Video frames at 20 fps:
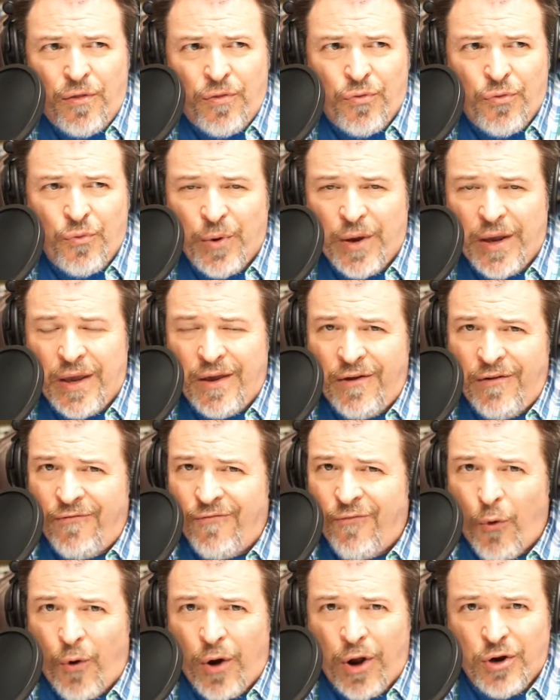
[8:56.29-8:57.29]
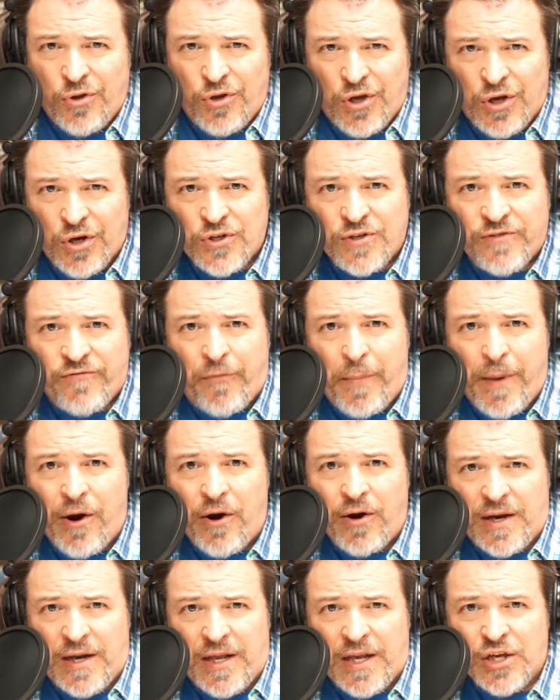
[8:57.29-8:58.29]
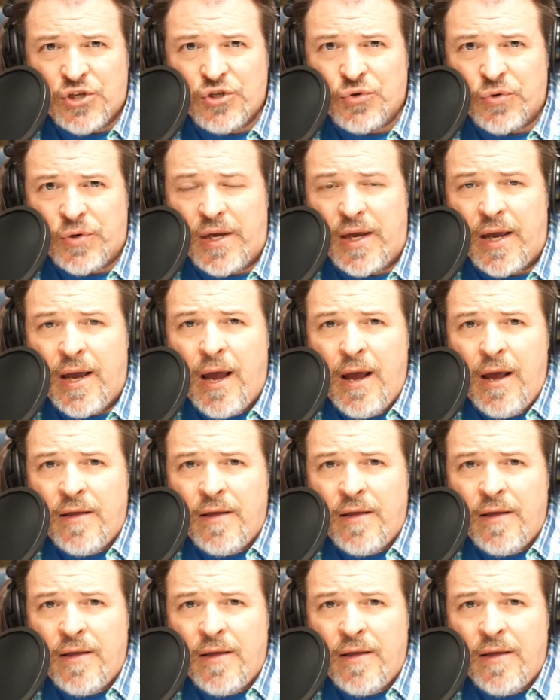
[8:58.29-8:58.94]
300-400 years of American history,